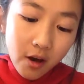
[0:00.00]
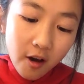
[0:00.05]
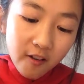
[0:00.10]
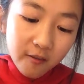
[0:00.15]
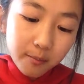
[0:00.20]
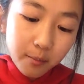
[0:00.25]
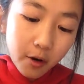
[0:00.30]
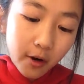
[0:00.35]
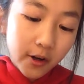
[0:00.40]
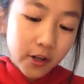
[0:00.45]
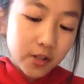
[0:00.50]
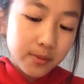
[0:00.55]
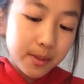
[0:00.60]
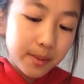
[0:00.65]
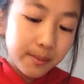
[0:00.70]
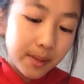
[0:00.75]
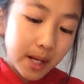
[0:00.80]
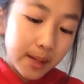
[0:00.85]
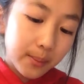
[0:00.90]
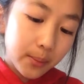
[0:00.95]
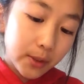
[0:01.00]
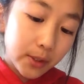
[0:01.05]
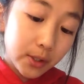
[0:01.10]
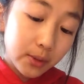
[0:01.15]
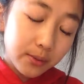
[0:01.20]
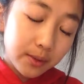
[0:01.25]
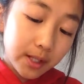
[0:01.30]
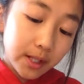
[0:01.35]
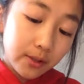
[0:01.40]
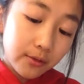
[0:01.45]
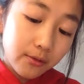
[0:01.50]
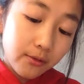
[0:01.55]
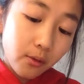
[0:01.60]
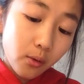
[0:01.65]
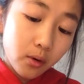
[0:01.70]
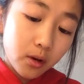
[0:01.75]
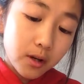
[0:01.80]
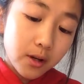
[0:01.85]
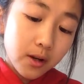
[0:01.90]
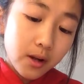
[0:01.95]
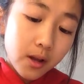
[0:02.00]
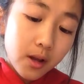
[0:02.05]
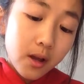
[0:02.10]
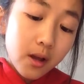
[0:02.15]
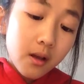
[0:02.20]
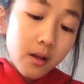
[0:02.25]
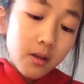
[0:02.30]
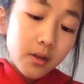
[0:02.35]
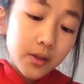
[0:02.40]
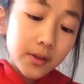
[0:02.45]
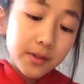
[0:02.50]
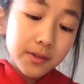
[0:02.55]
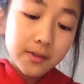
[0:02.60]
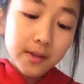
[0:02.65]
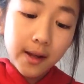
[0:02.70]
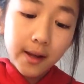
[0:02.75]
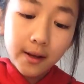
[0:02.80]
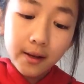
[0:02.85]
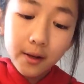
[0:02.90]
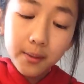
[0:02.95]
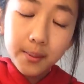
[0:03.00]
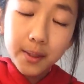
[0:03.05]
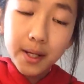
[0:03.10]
of parchment paper you need for the sticker.